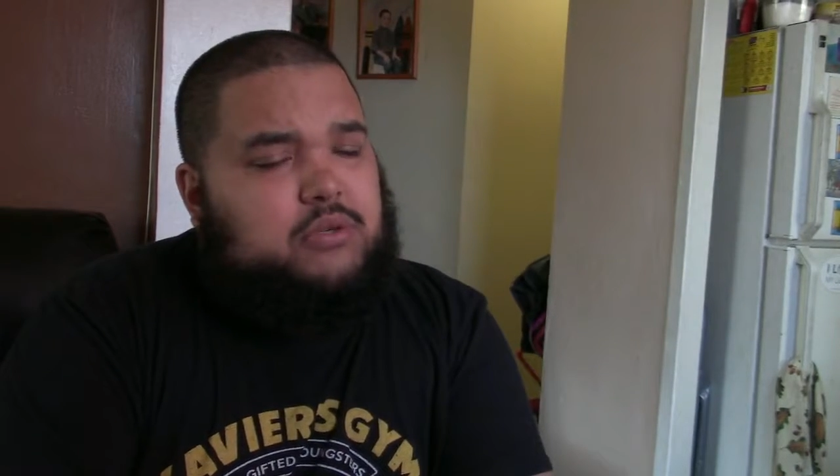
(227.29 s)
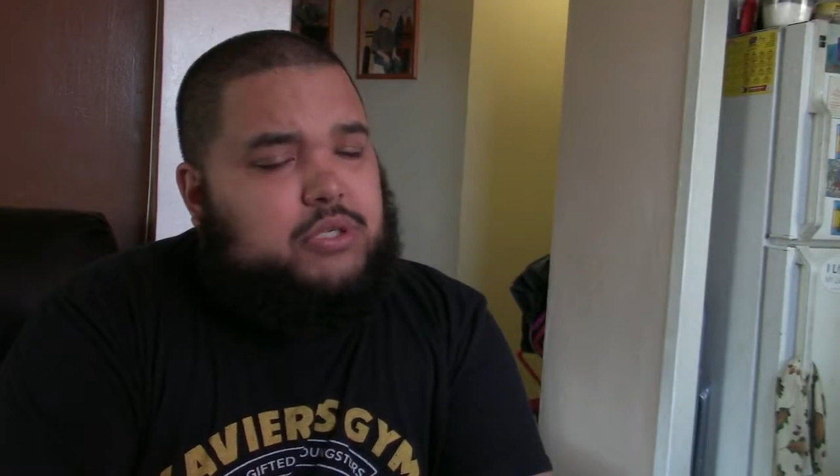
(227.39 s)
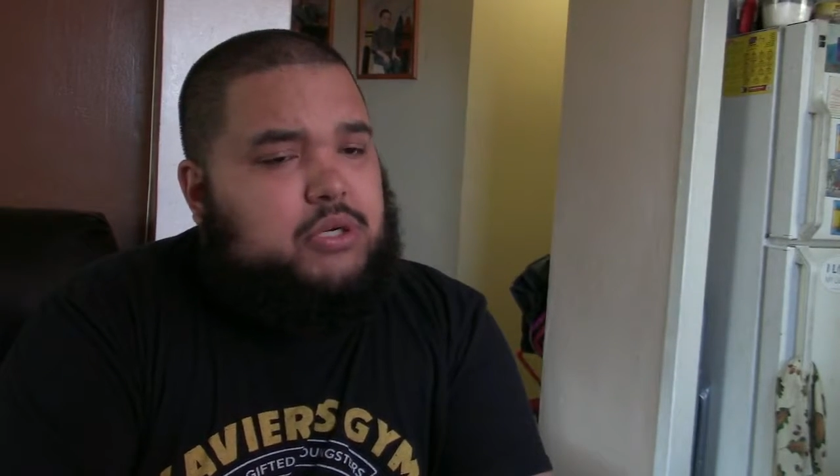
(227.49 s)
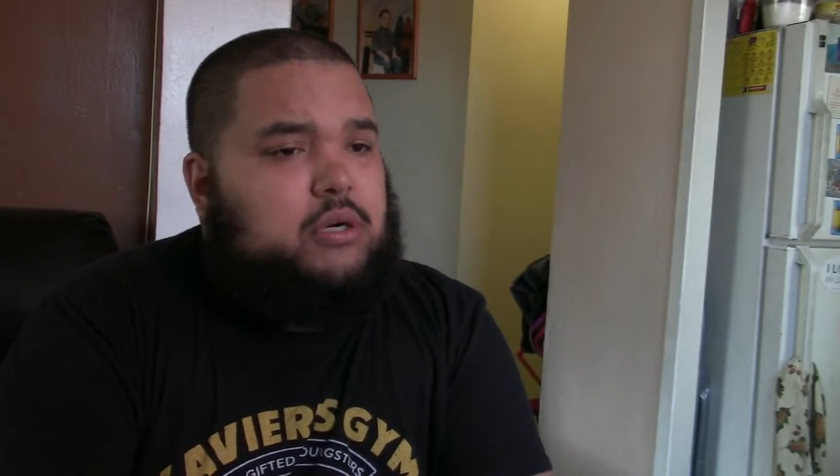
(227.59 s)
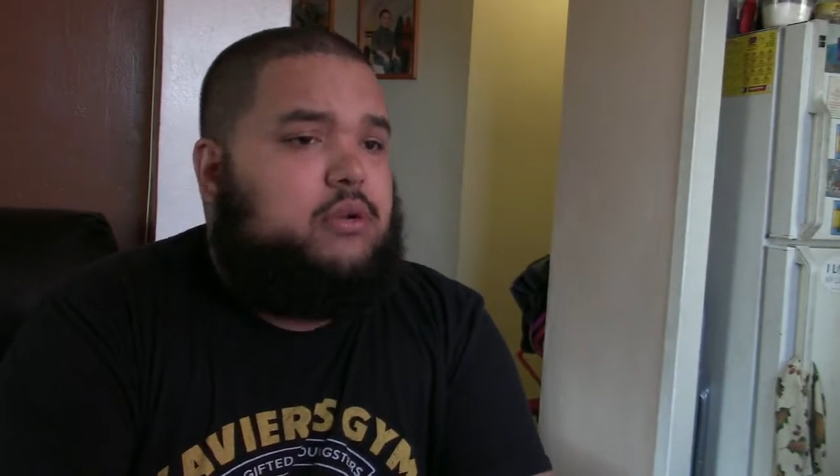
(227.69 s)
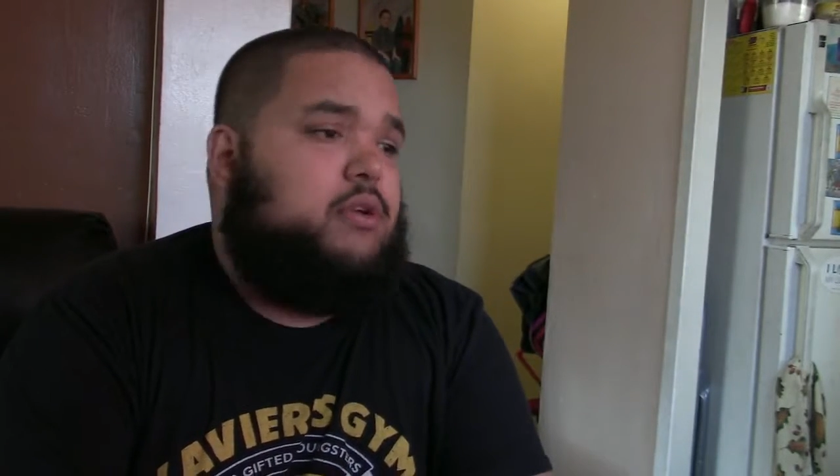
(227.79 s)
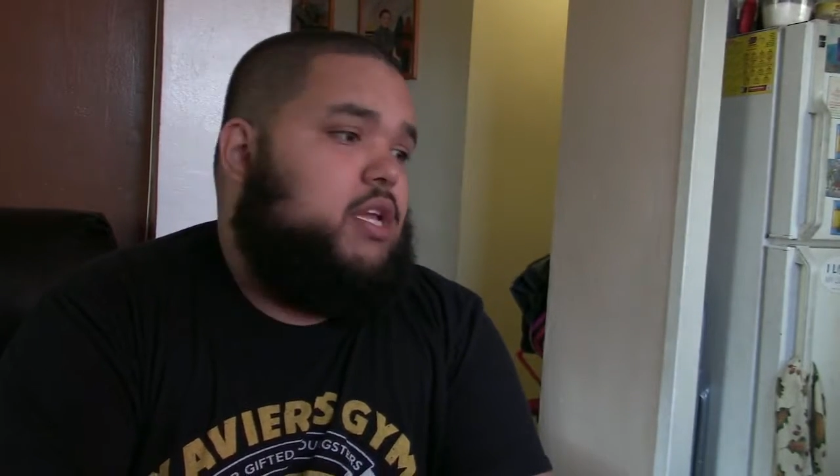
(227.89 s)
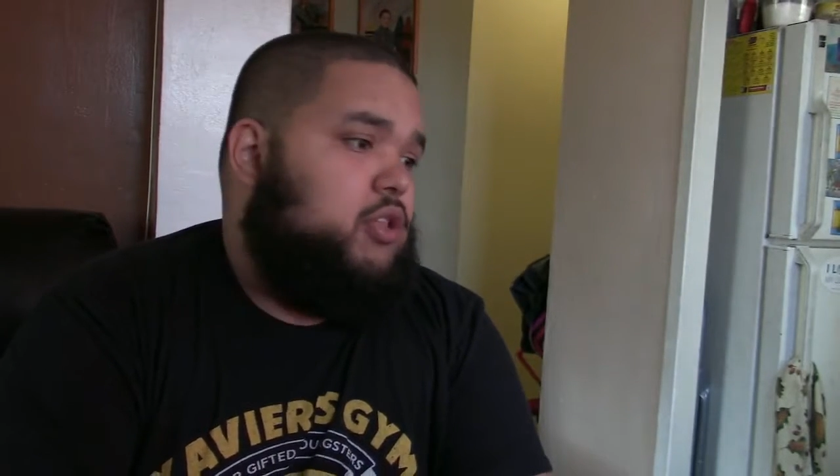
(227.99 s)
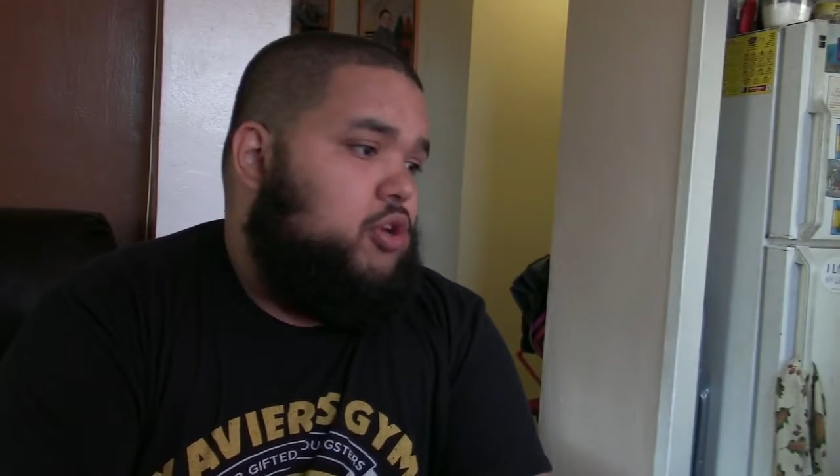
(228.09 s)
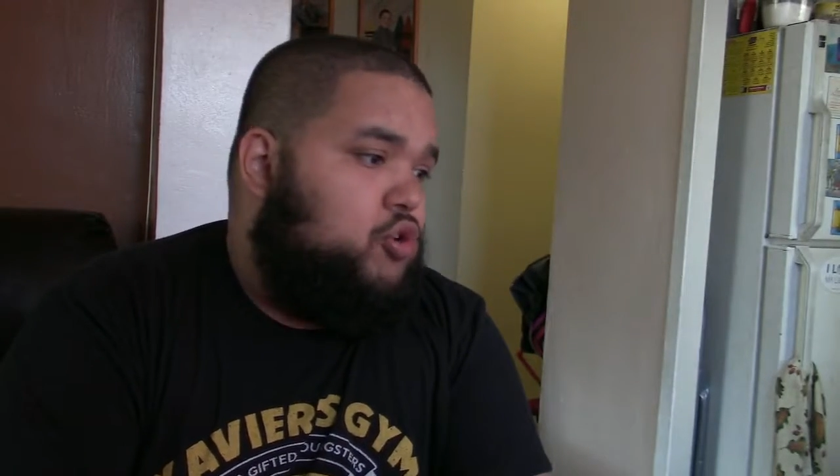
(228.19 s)
too sure,
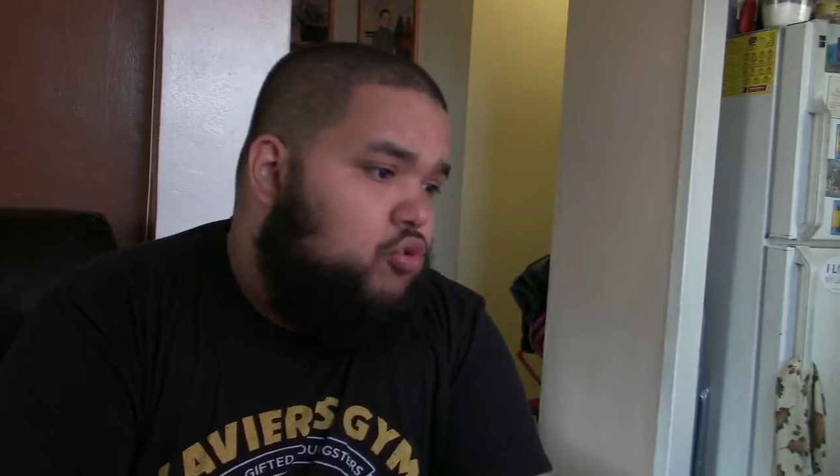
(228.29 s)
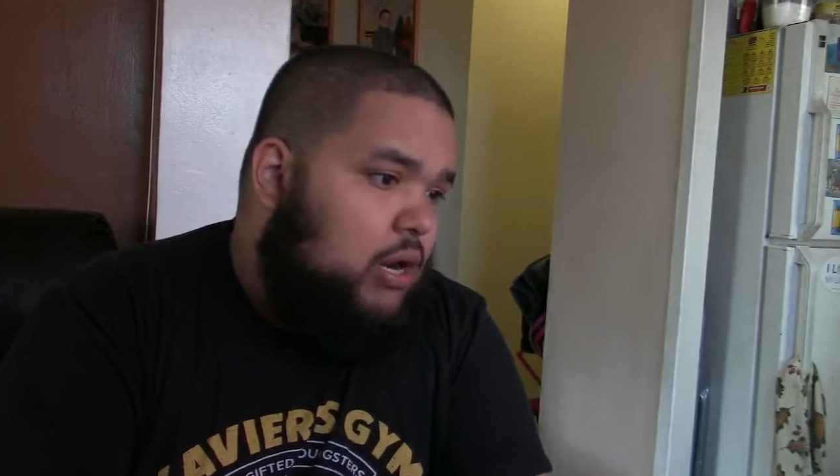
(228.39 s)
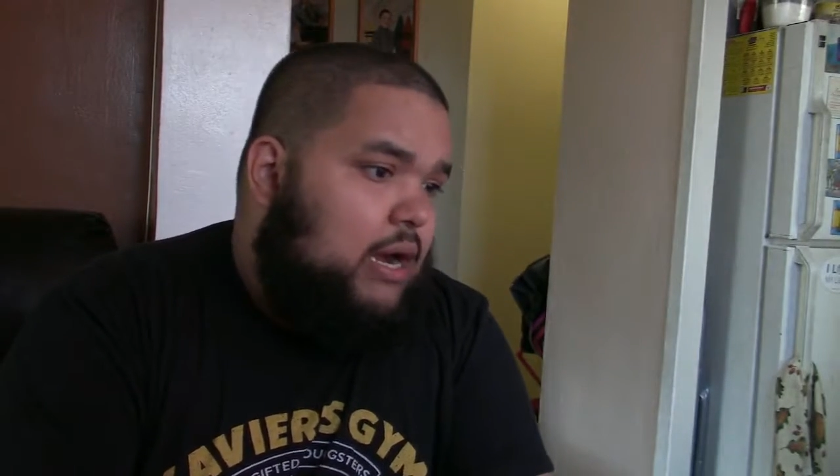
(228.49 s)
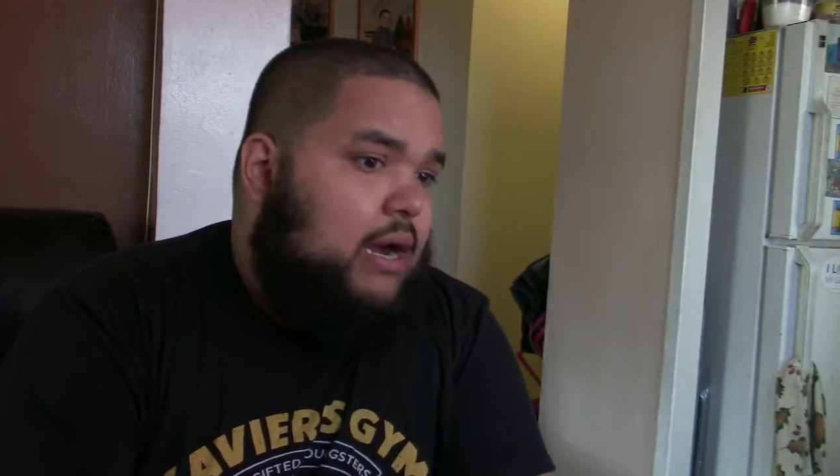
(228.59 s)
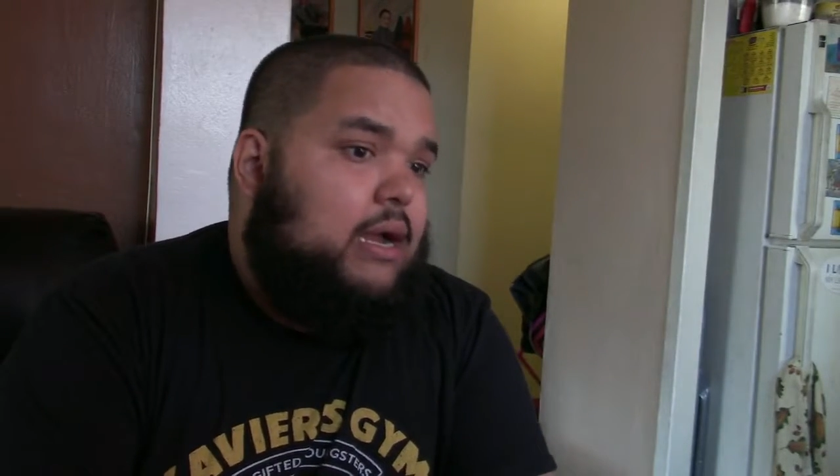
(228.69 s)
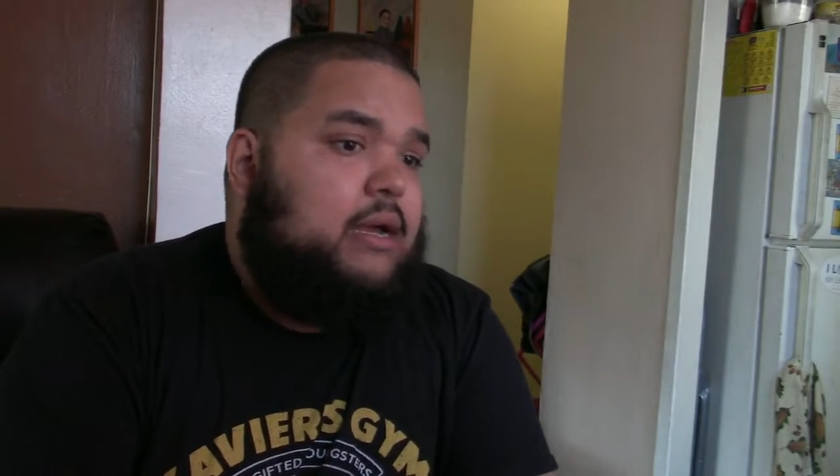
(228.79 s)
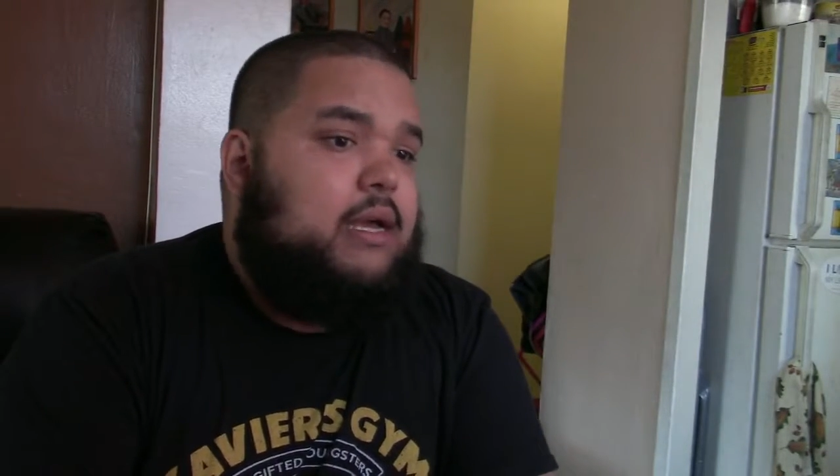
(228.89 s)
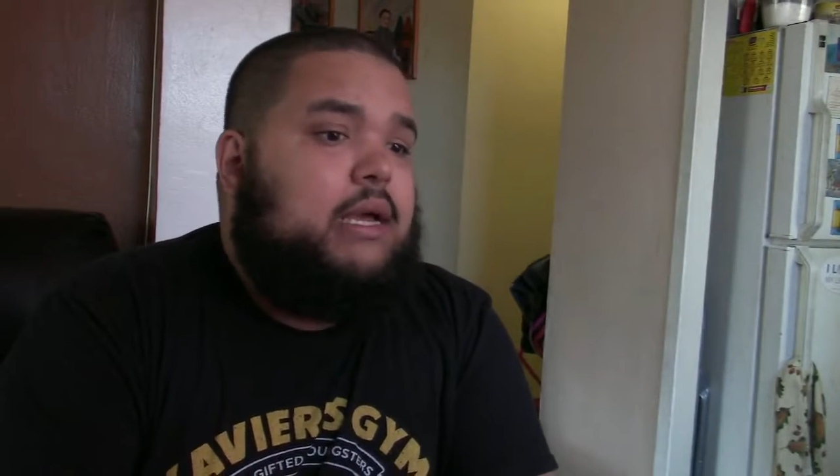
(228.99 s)
Killer Croc,